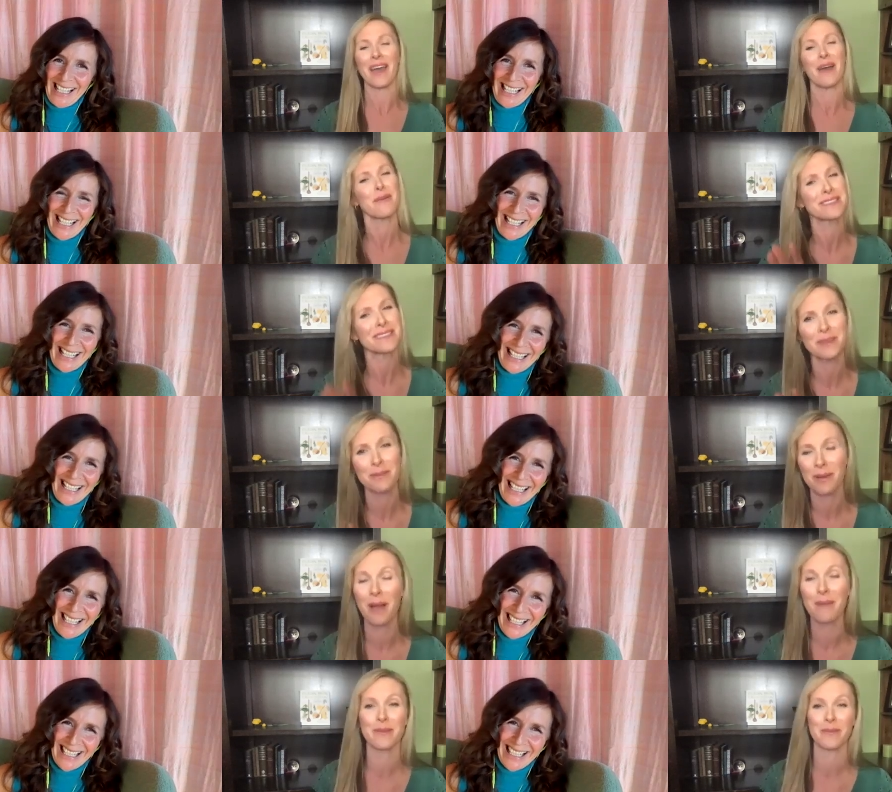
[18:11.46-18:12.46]
Speaker 1: that wasn't the
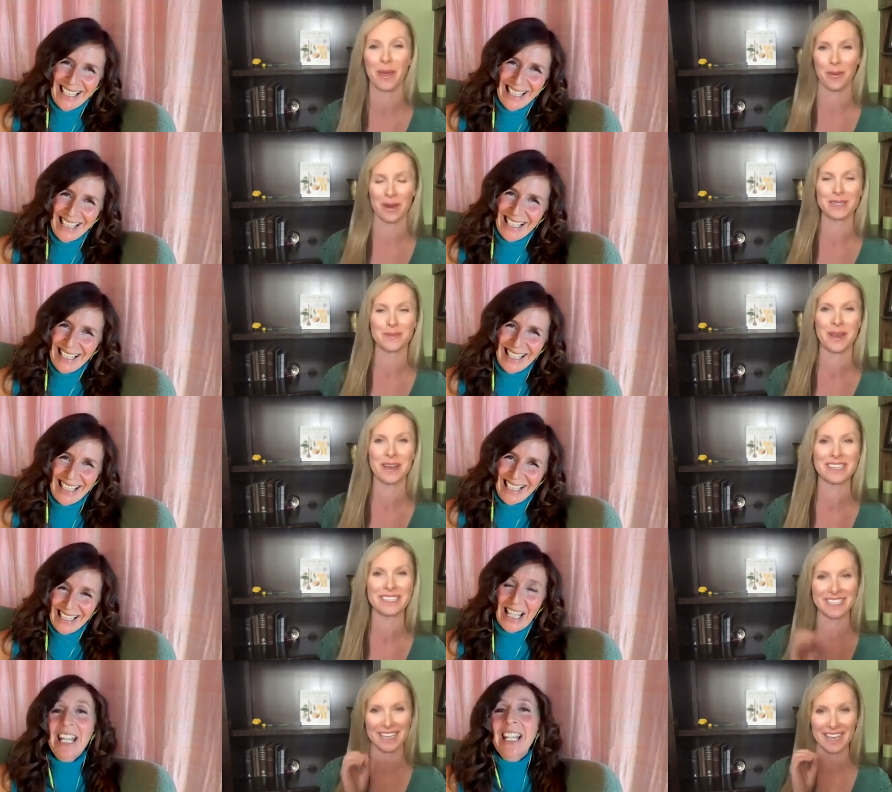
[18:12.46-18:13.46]
problem they were
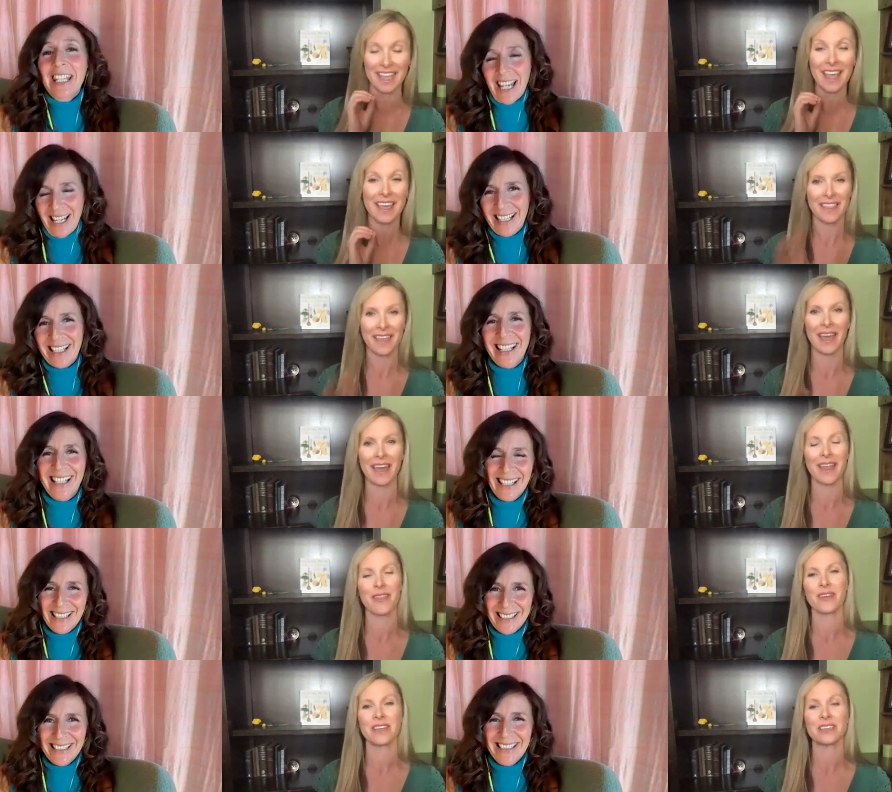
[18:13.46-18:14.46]
experiencing. Yeah. They
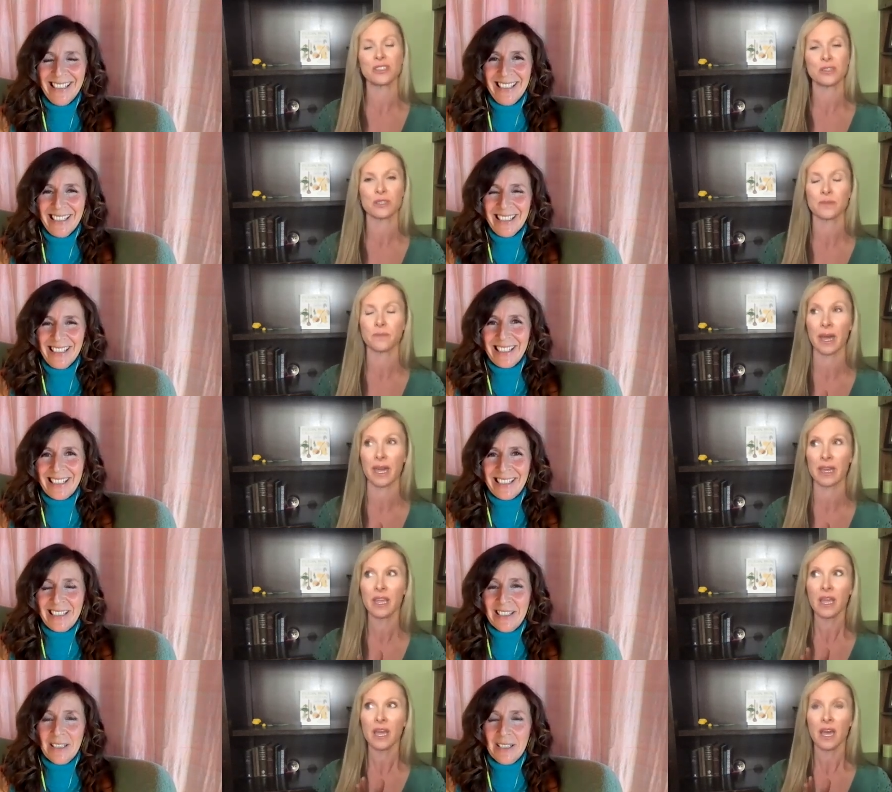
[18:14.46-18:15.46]
had other issues,
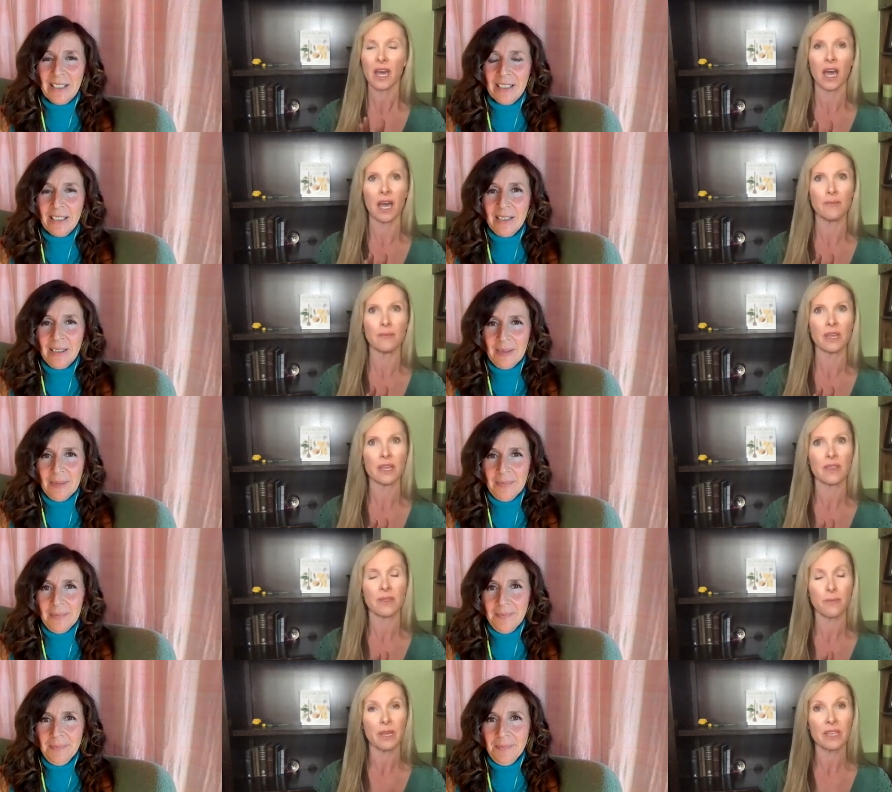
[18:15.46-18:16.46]
but um,
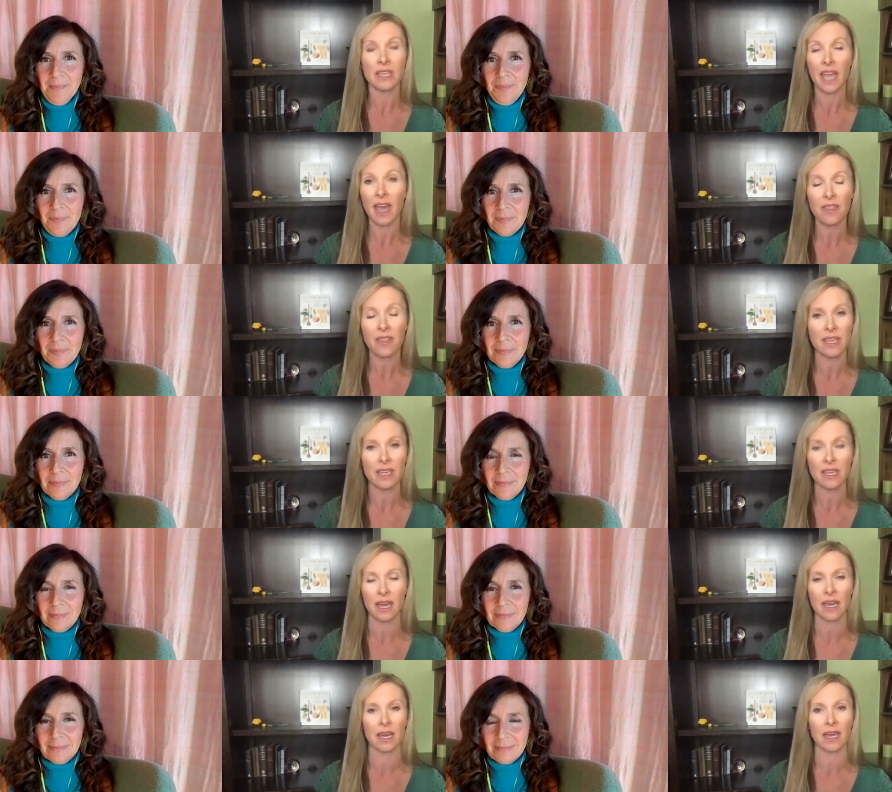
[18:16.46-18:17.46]
but yeah,
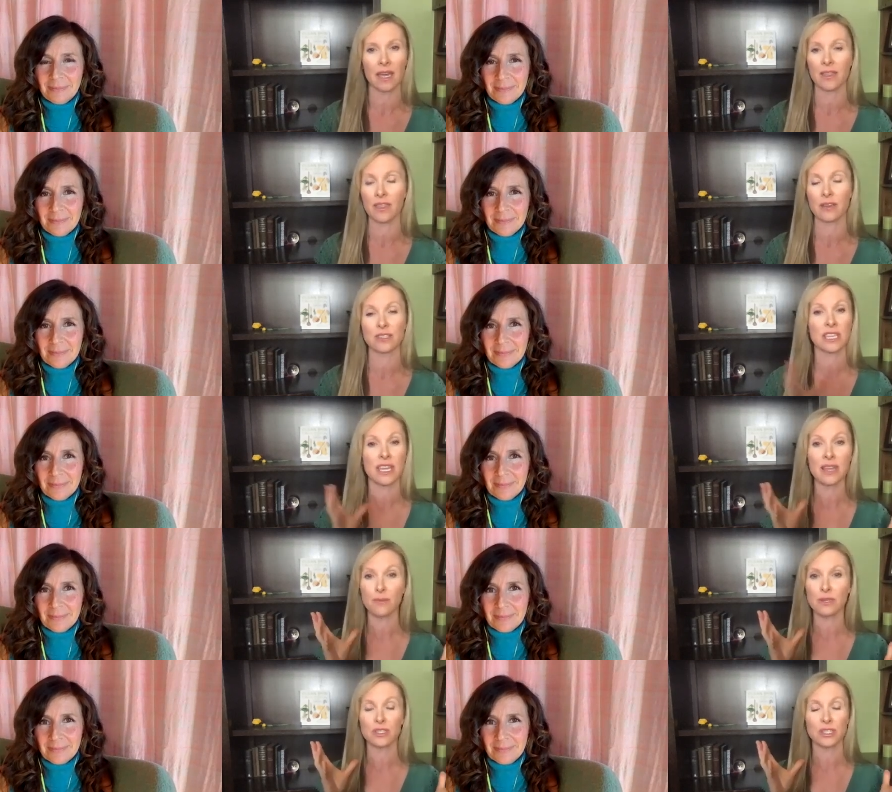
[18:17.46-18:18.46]
the uh, their
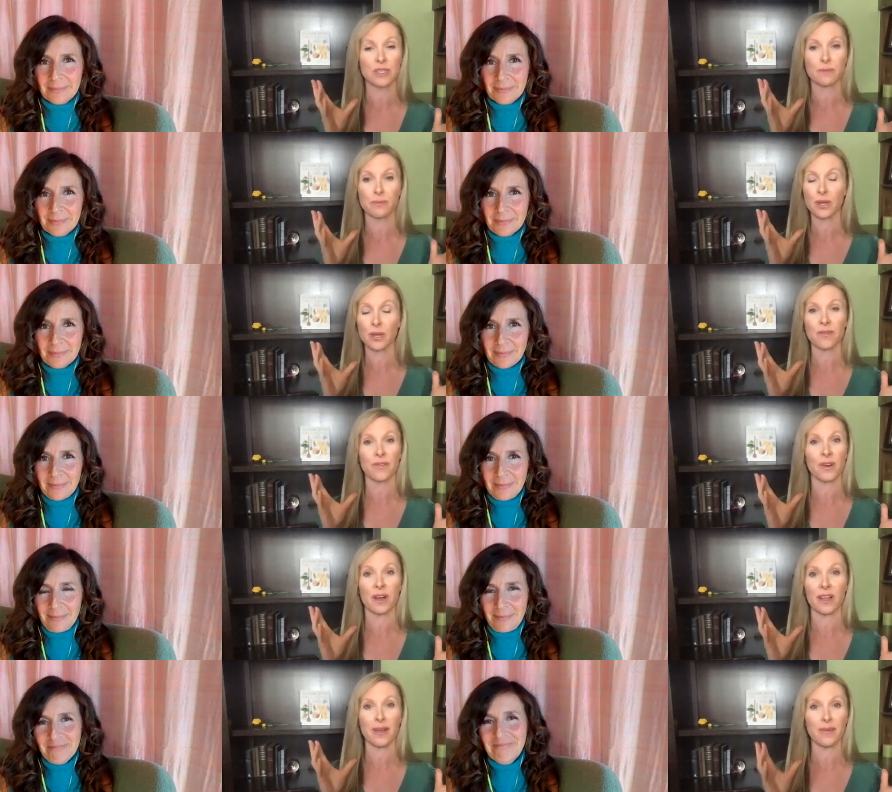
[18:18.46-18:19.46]
skin was just
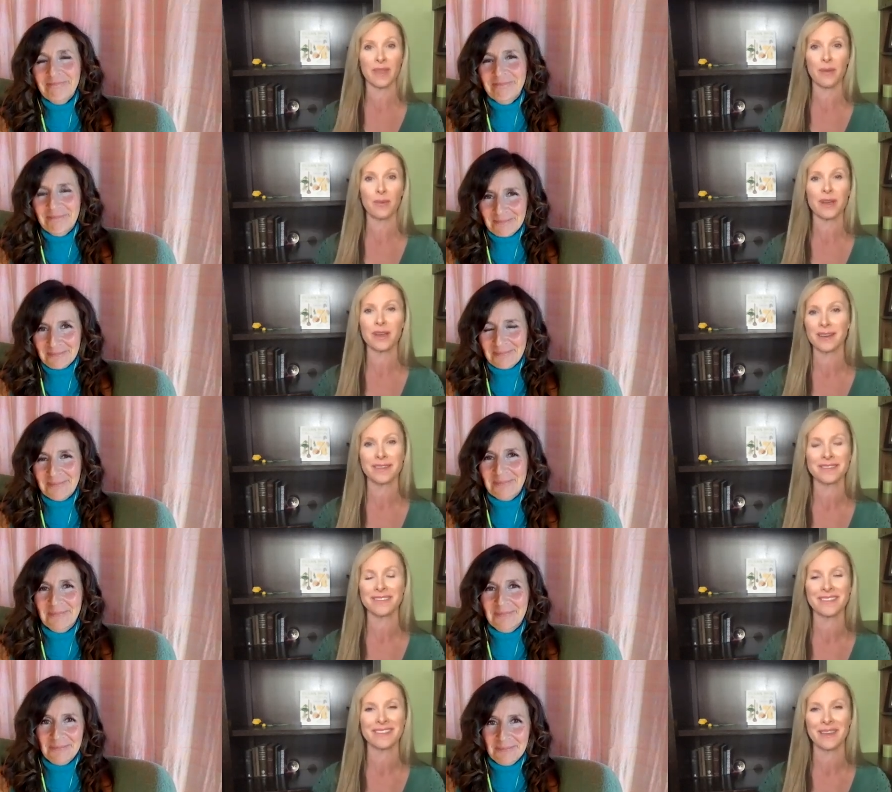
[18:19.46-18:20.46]
beautiful. I mean, they weren't
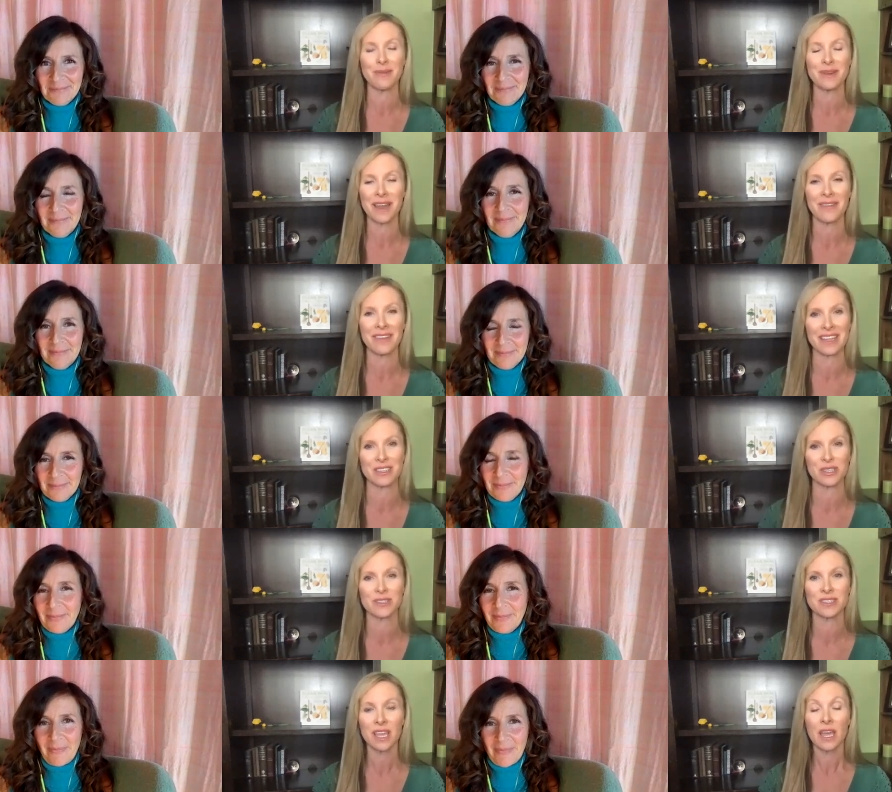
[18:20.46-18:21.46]
they weren't having
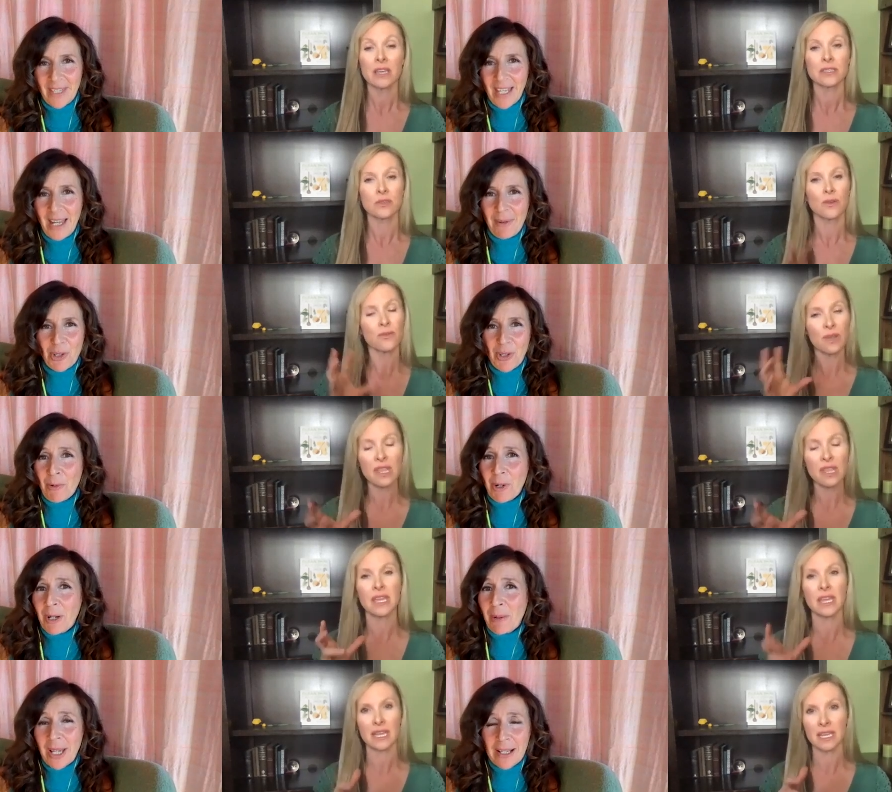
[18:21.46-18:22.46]
issues. So, I'm sure they
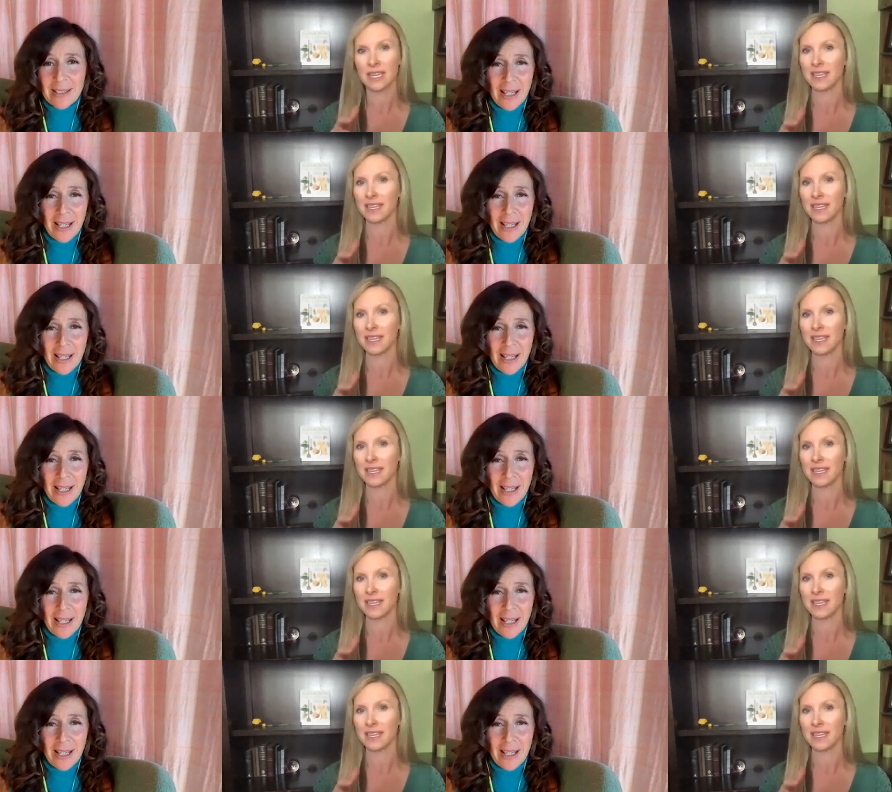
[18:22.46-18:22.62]
weren't applying